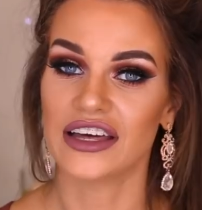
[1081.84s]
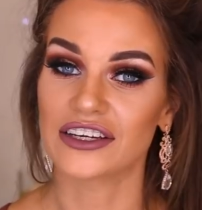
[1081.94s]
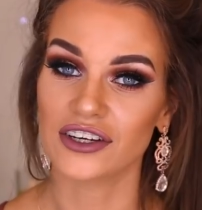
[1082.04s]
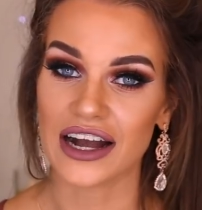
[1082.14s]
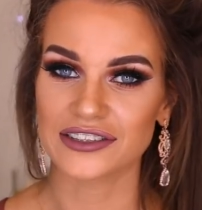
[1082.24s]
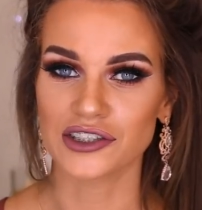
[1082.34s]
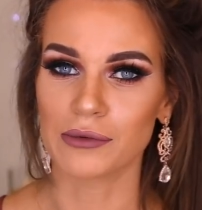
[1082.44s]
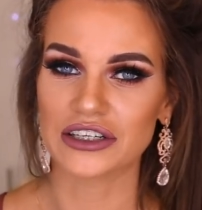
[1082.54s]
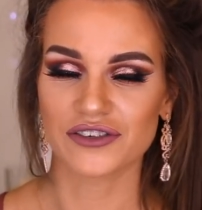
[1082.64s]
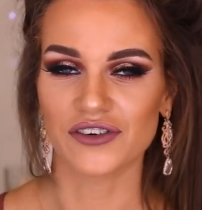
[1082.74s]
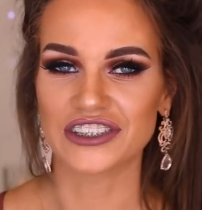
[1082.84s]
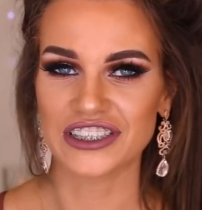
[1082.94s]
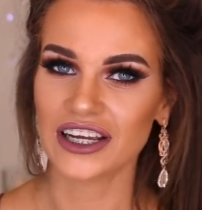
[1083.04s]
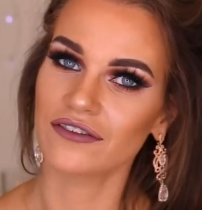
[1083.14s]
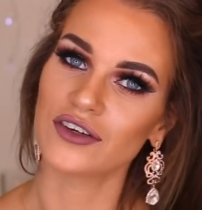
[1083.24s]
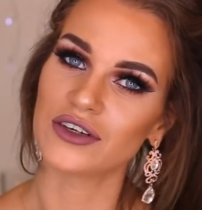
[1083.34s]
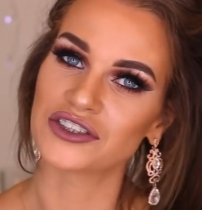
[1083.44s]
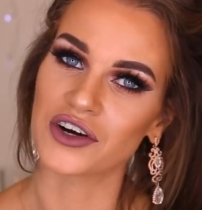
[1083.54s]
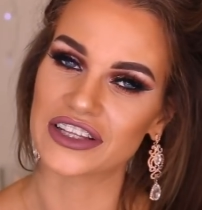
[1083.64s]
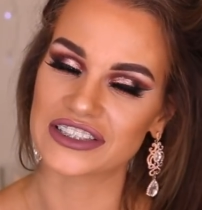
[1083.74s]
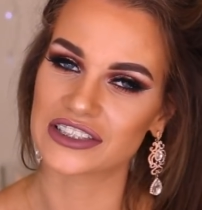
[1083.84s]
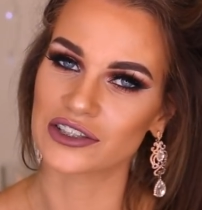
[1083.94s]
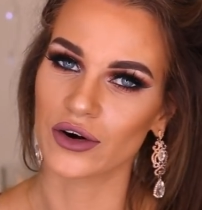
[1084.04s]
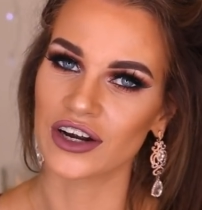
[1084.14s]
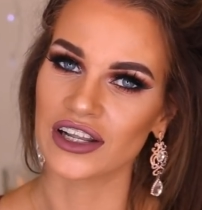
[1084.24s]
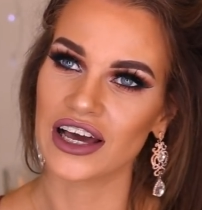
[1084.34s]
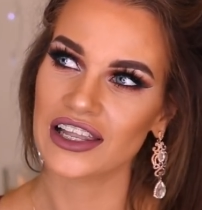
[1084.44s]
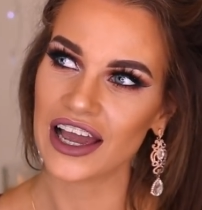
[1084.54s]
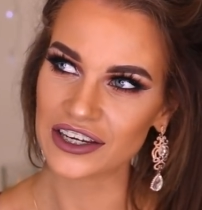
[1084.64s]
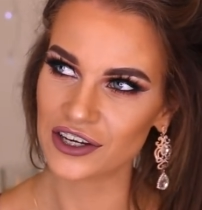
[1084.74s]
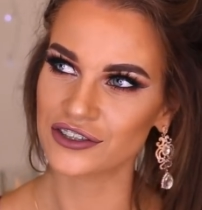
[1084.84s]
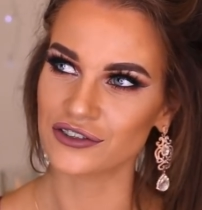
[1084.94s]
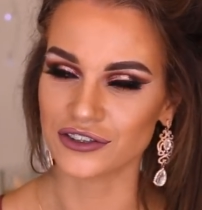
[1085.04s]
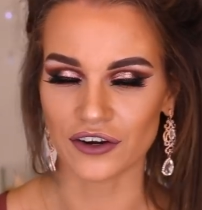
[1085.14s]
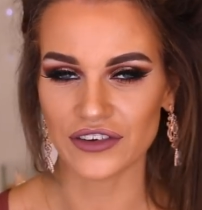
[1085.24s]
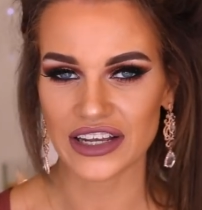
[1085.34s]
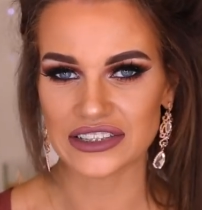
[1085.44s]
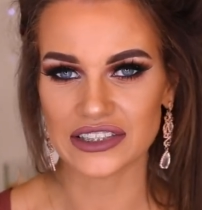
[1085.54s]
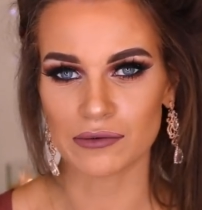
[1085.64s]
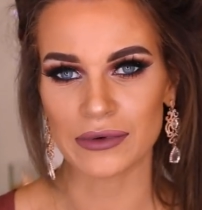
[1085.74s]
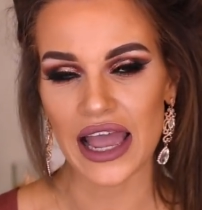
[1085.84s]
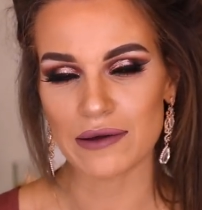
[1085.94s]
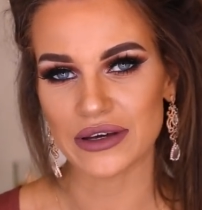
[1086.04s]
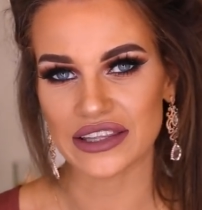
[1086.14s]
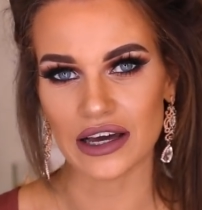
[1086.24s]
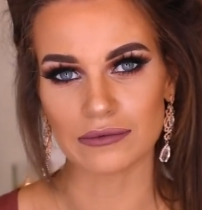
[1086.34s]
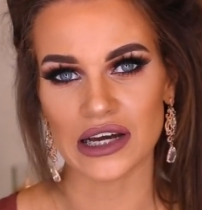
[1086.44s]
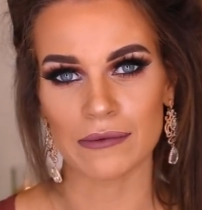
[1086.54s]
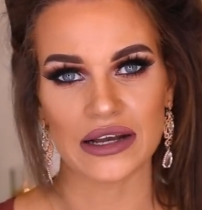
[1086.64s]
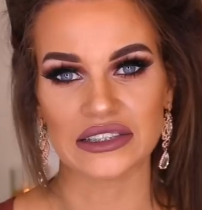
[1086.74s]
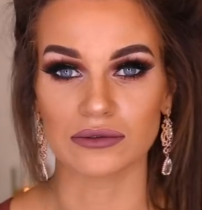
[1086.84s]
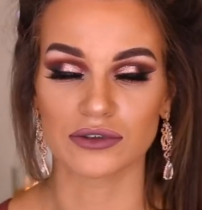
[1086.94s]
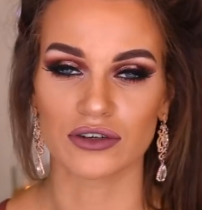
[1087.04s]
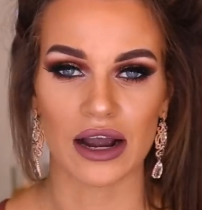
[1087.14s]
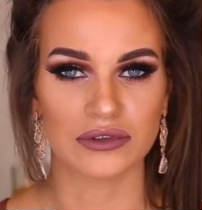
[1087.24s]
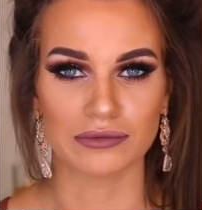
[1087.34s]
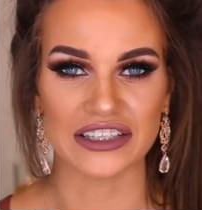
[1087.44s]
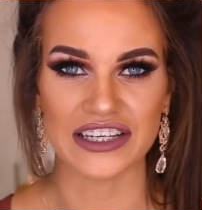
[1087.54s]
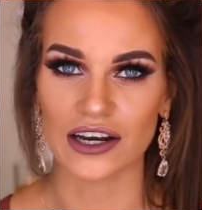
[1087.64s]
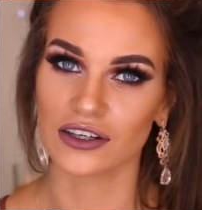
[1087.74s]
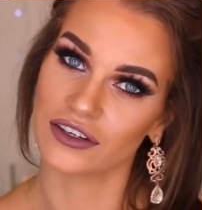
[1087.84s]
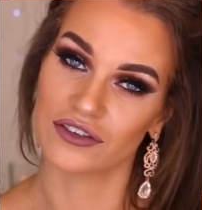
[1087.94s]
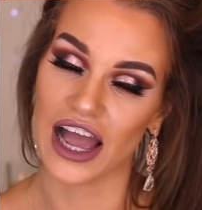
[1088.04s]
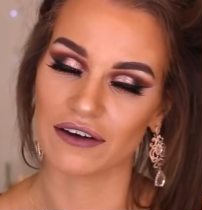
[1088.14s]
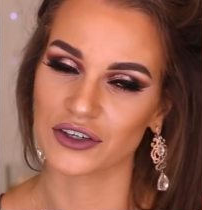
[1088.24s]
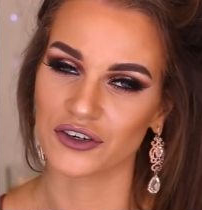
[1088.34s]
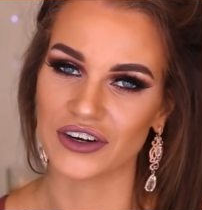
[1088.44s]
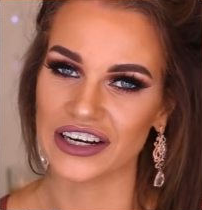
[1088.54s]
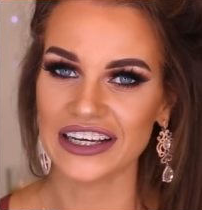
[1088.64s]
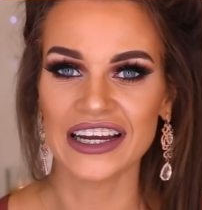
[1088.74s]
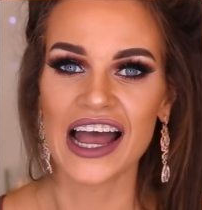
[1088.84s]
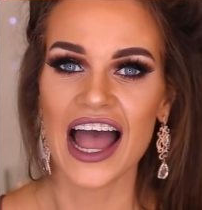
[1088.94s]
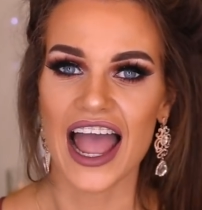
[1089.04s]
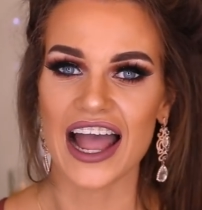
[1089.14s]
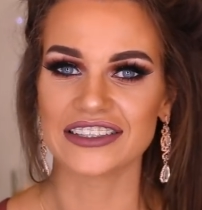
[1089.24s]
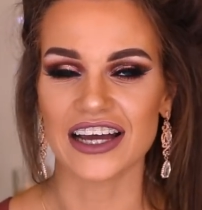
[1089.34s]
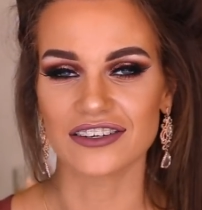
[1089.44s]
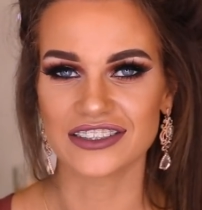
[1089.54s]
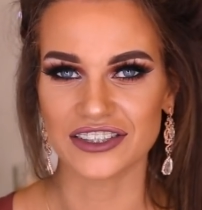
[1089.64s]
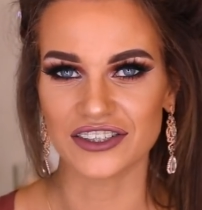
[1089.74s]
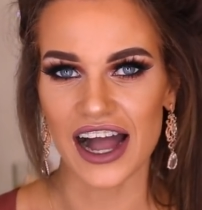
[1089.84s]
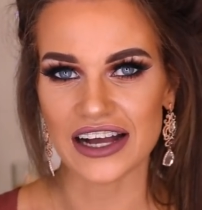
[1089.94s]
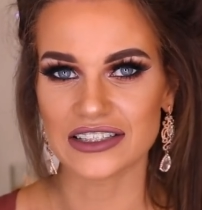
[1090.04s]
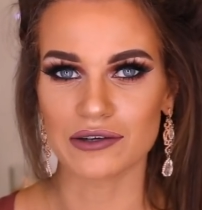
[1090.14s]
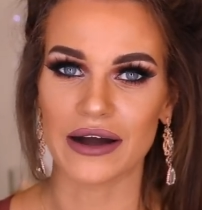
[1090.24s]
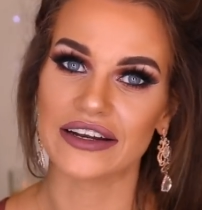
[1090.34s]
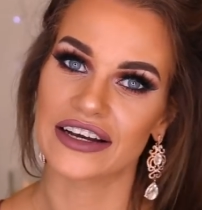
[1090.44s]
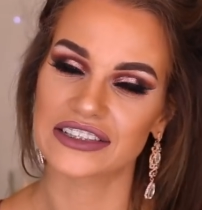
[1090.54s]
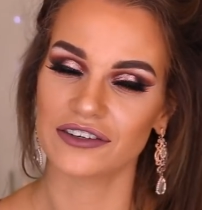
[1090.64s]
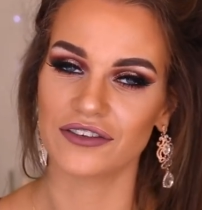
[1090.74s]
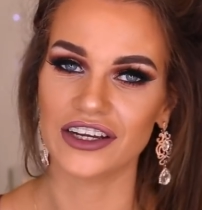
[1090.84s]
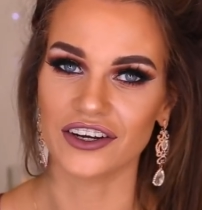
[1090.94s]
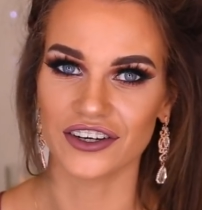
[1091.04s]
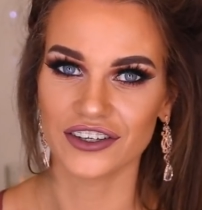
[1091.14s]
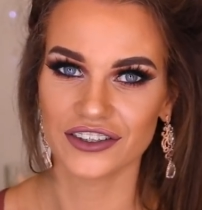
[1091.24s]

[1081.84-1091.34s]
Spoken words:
Thank you guys so much for watching. If you enjoyed this tutorial, like usual, don't forget to give me a big thumbs up and subscribe to my channel if you haven't already. And I'll see you guys in my next video.